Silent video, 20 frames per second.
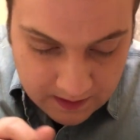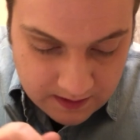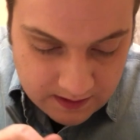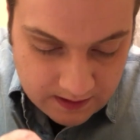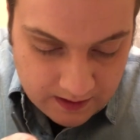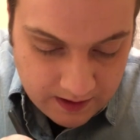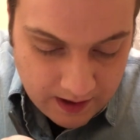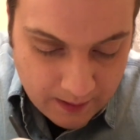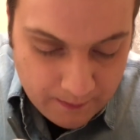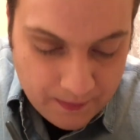
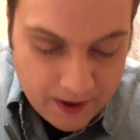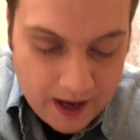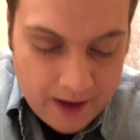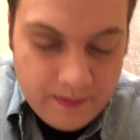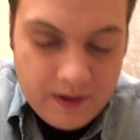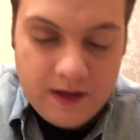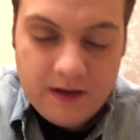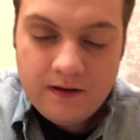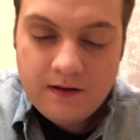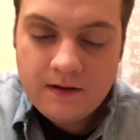See ya,
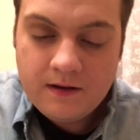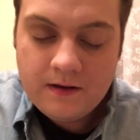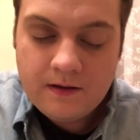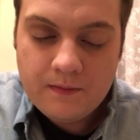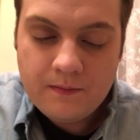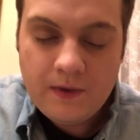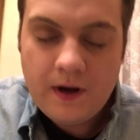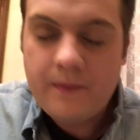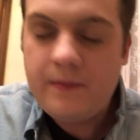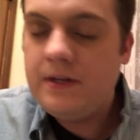Bobby.
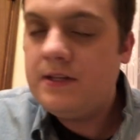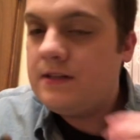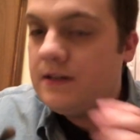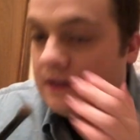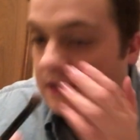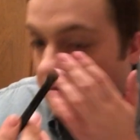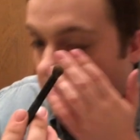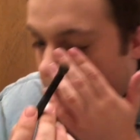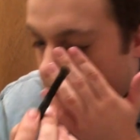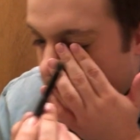Bobby did
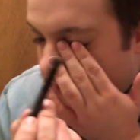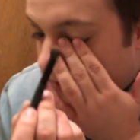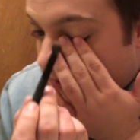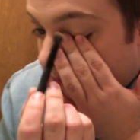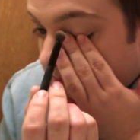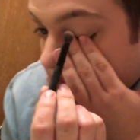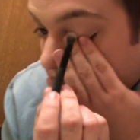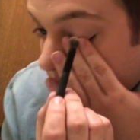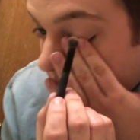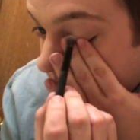a lot of like
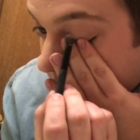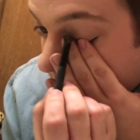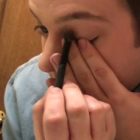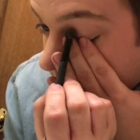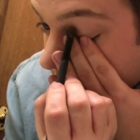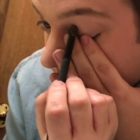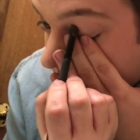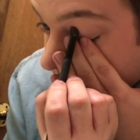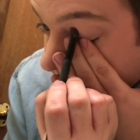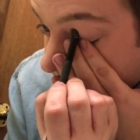I had a
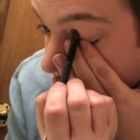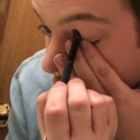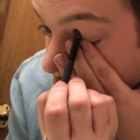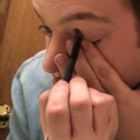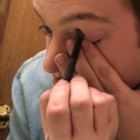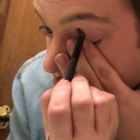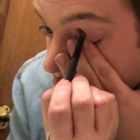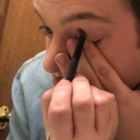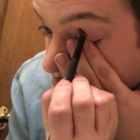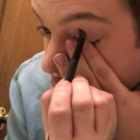lot of
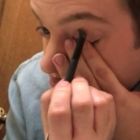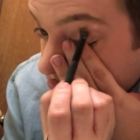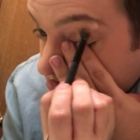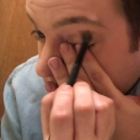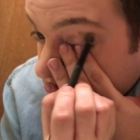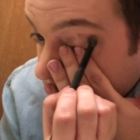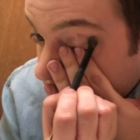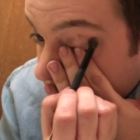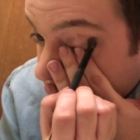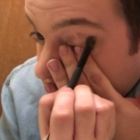facial
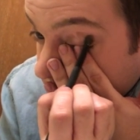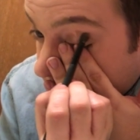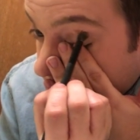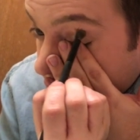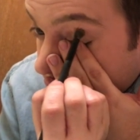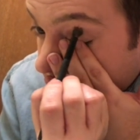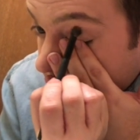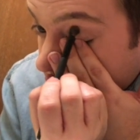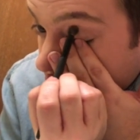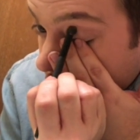expressions when I was
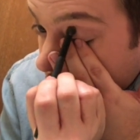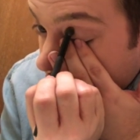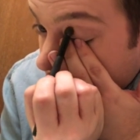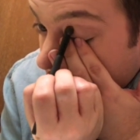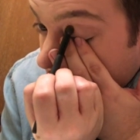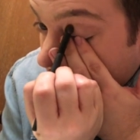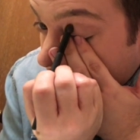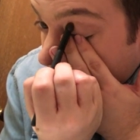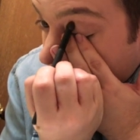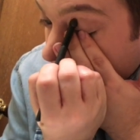Bobby,
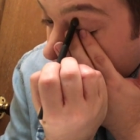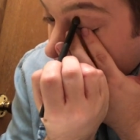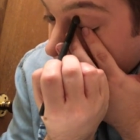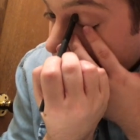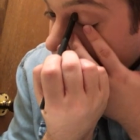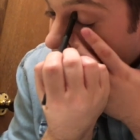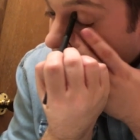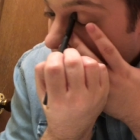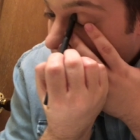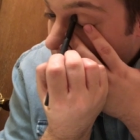and I
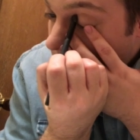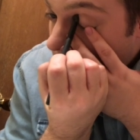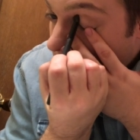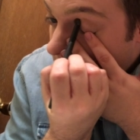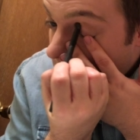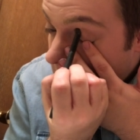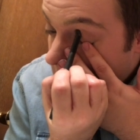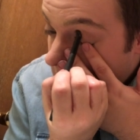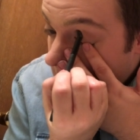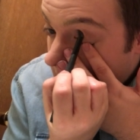was like,
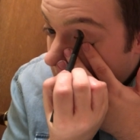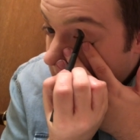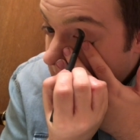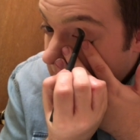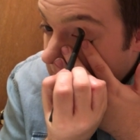I